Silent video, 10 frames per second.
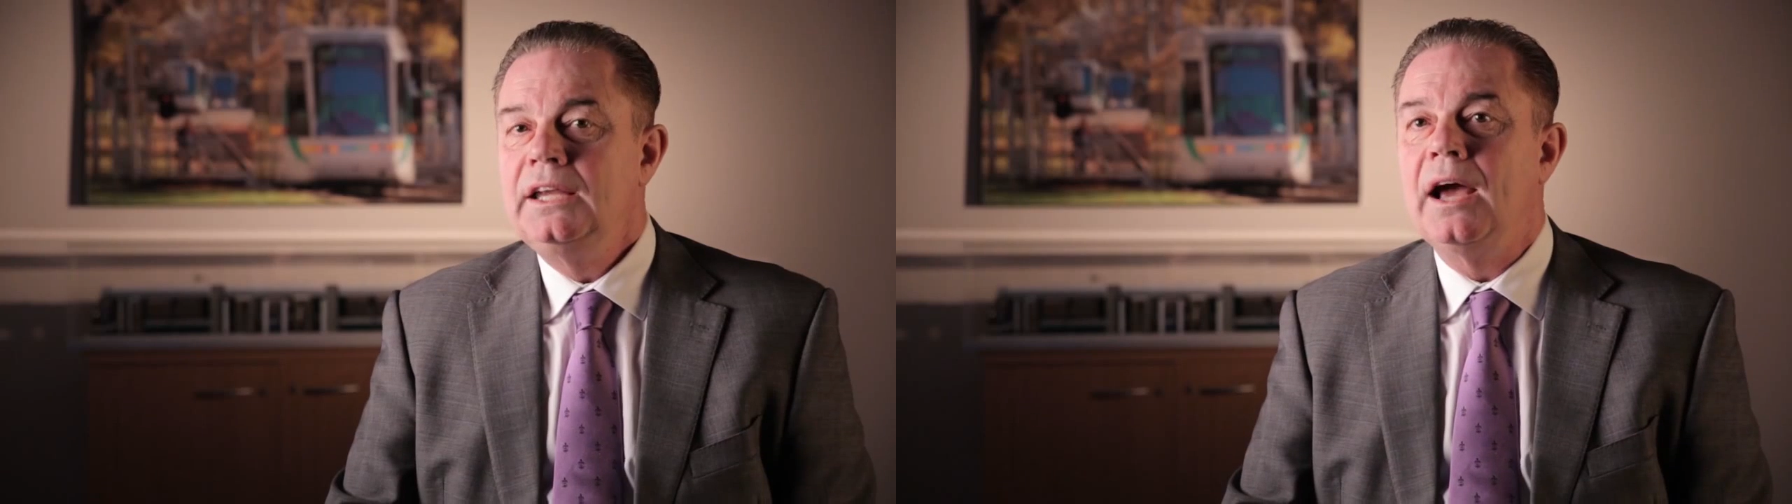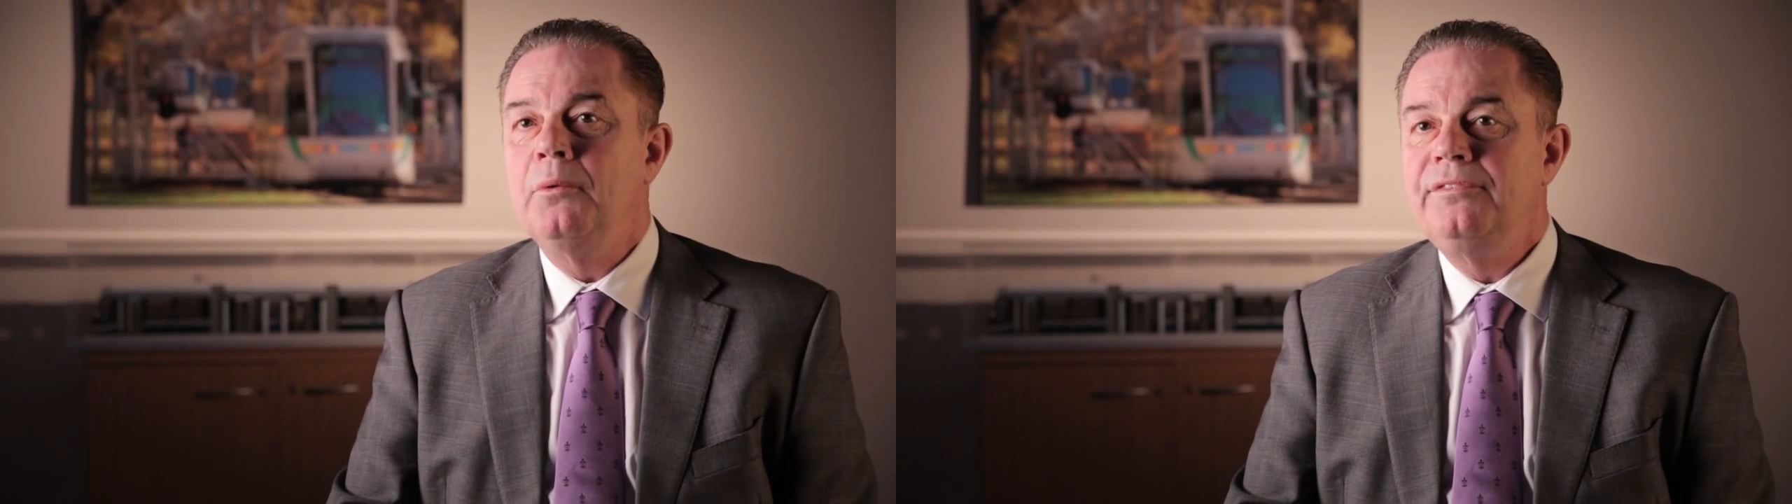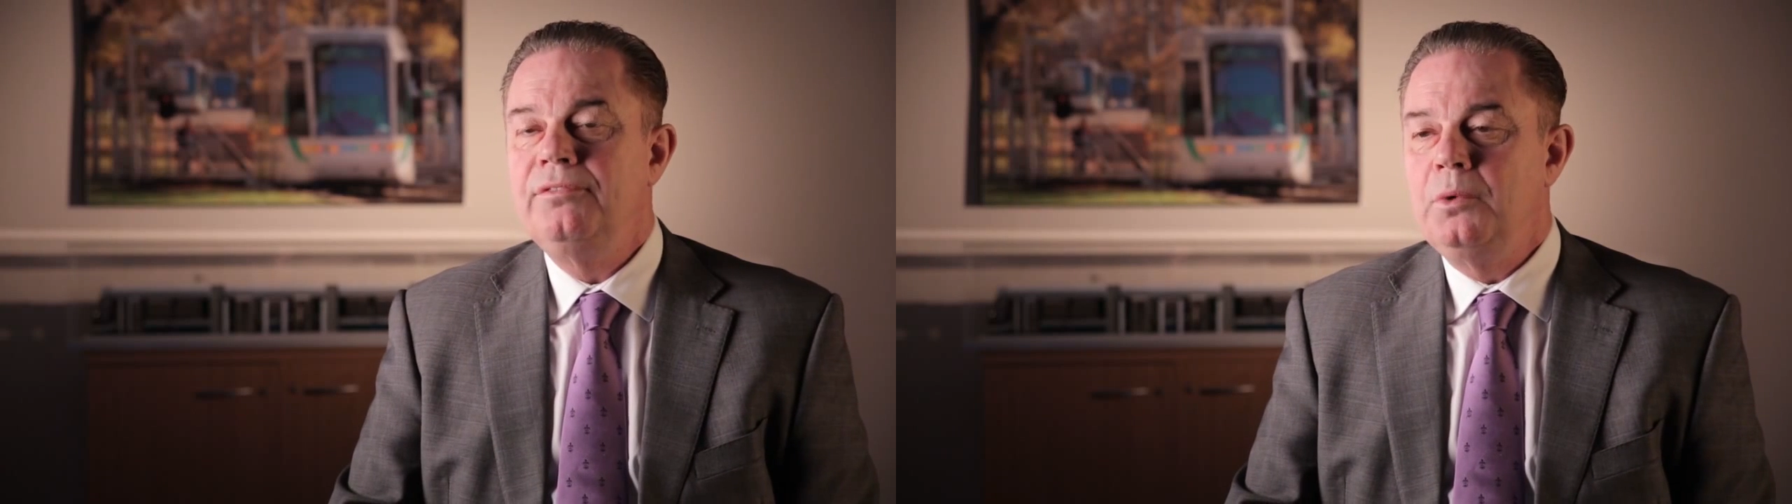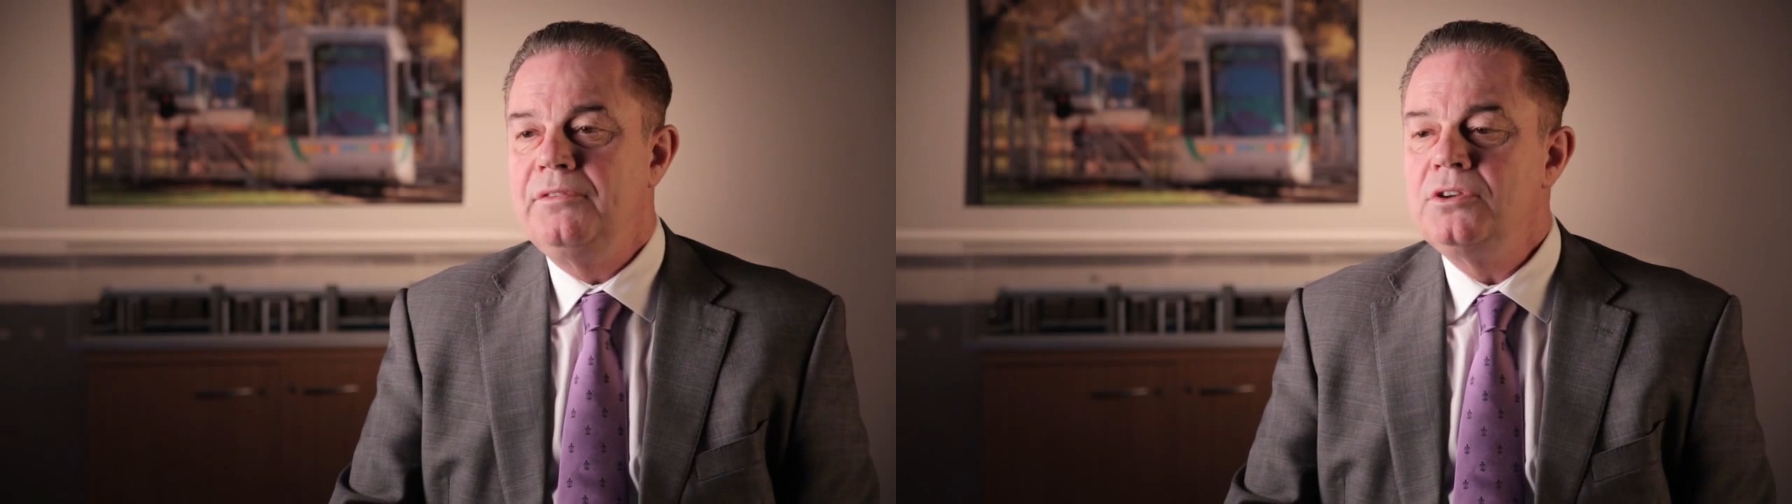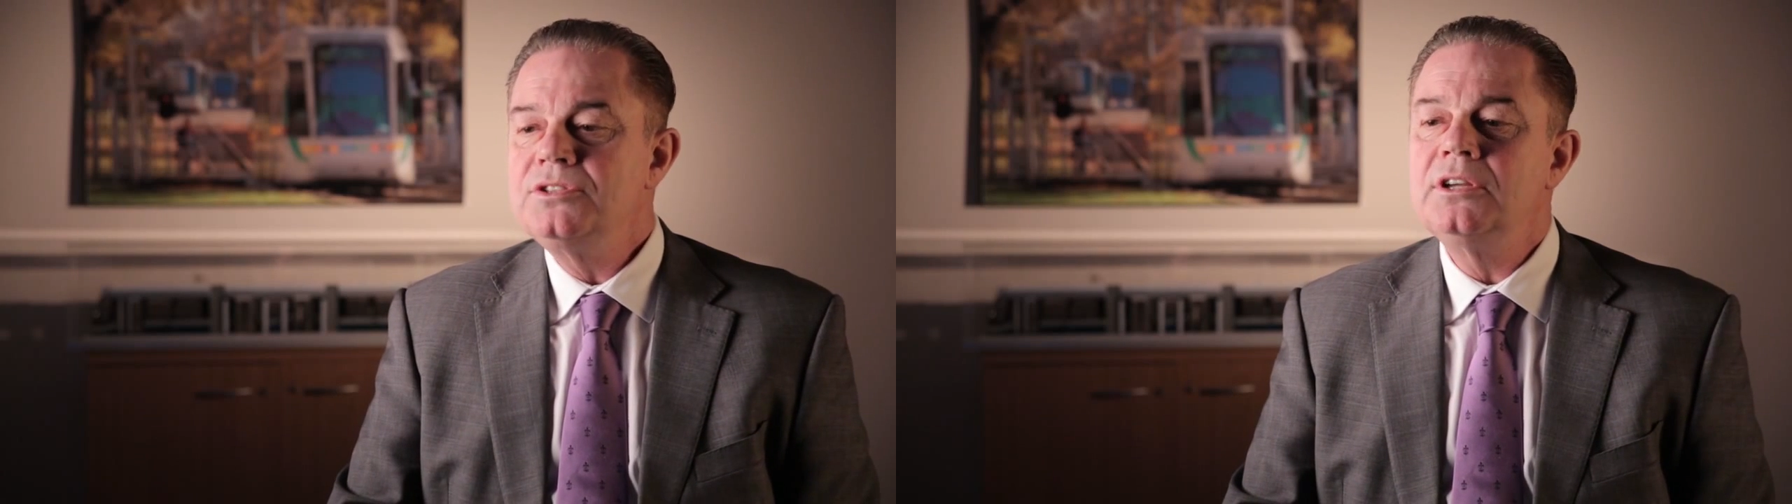Yeah,
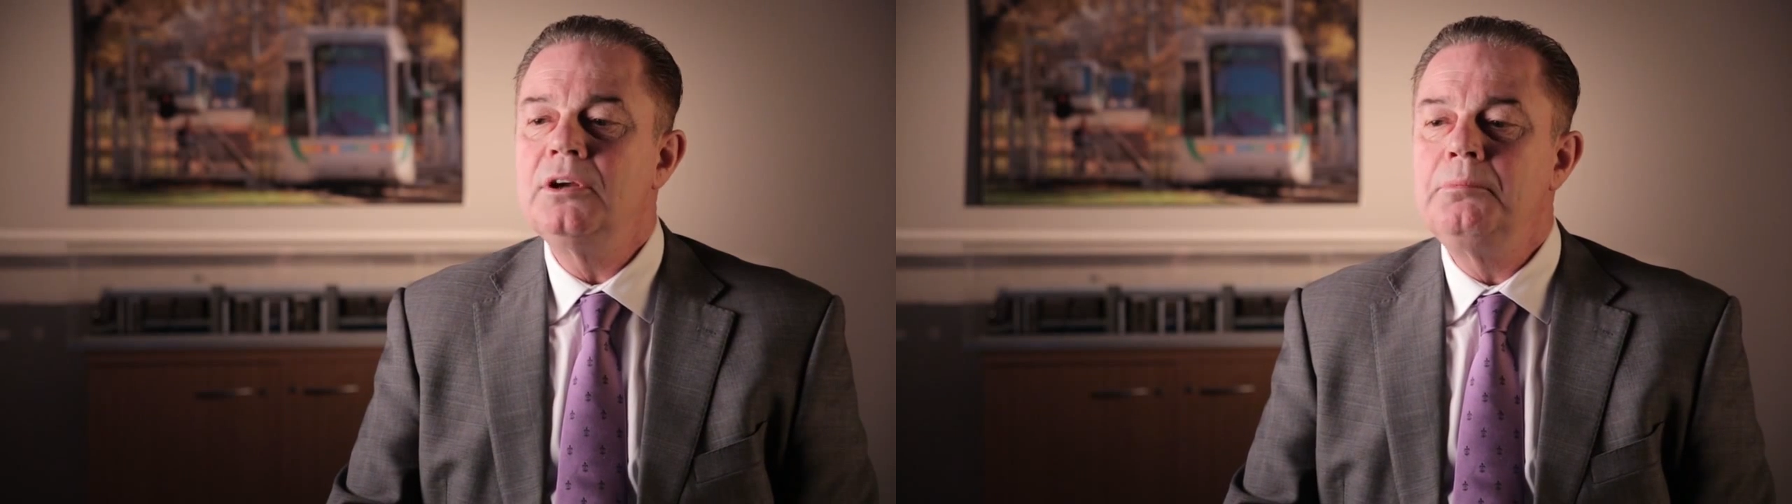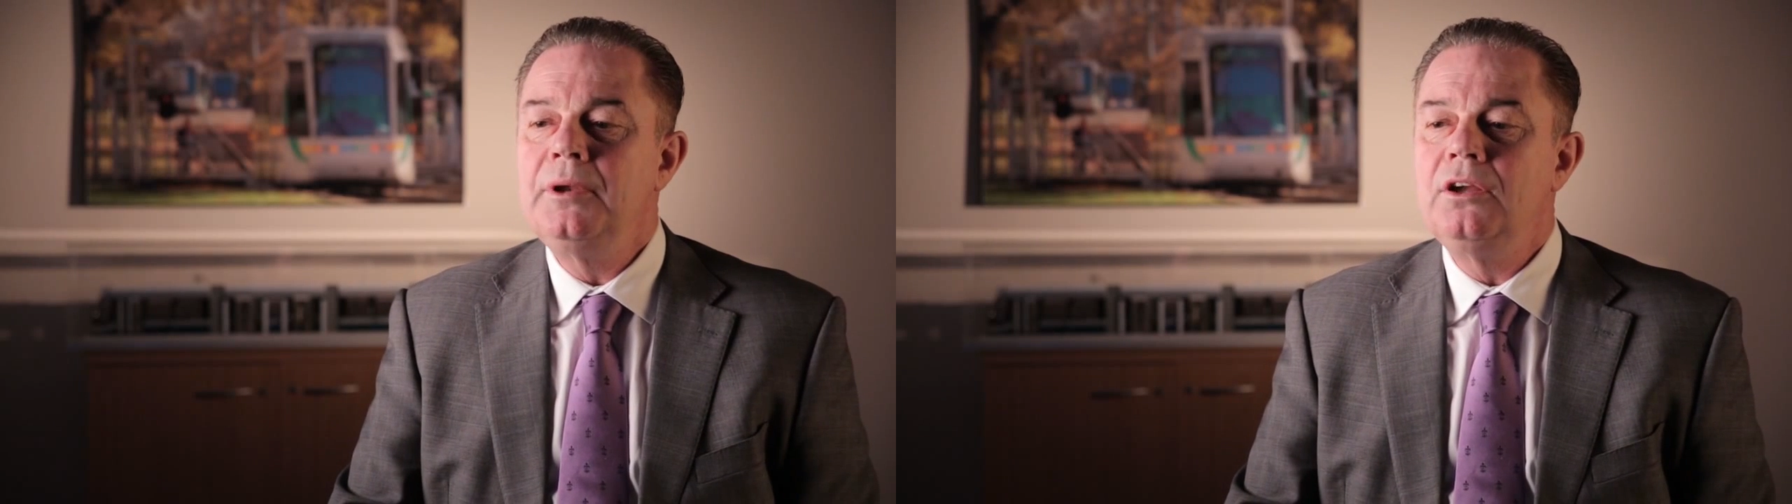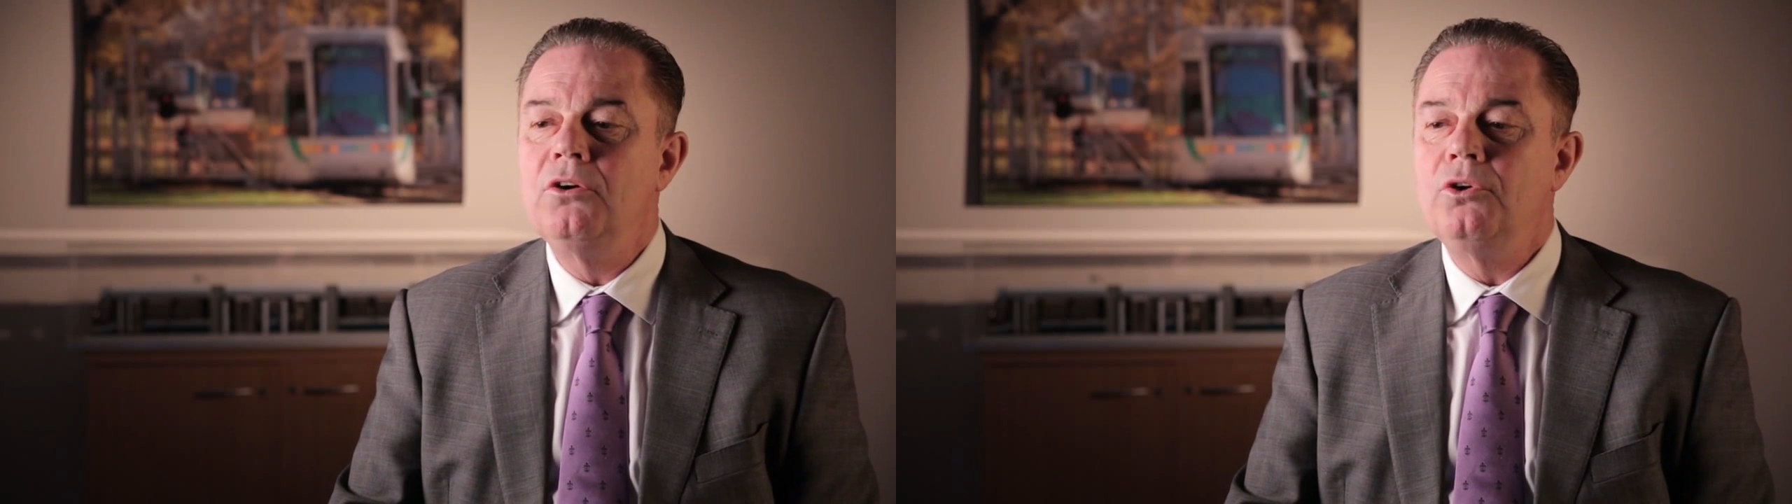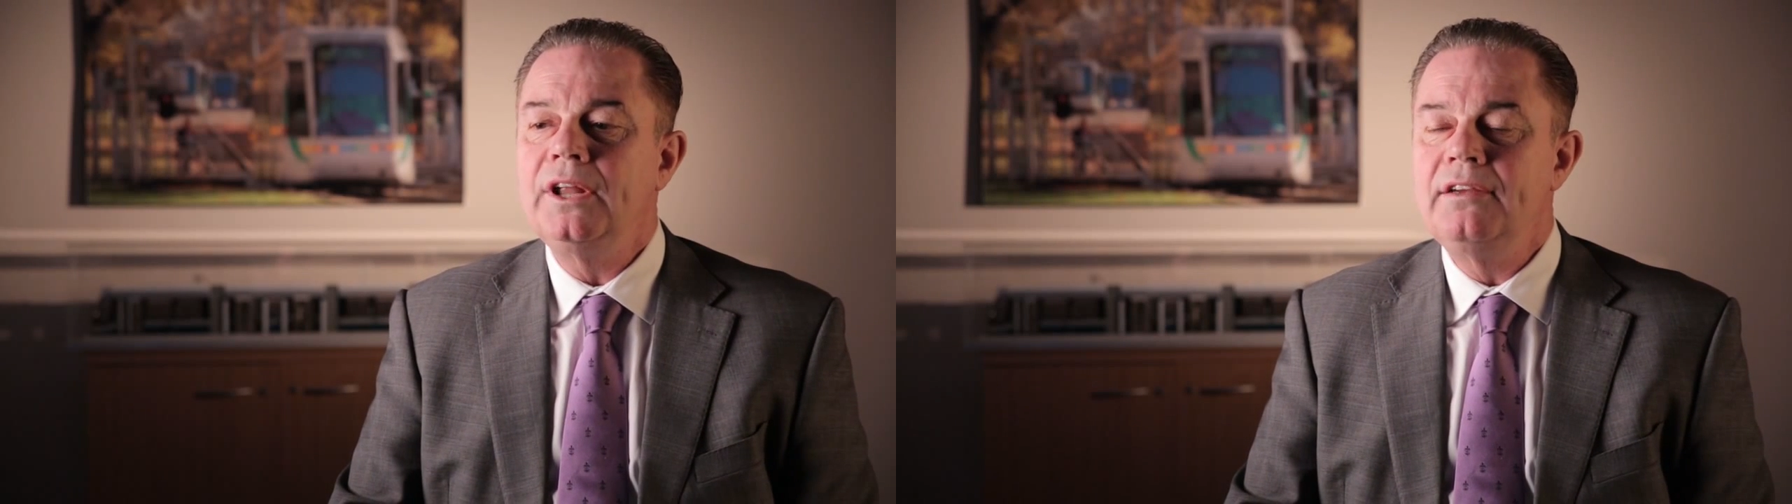we've used a company called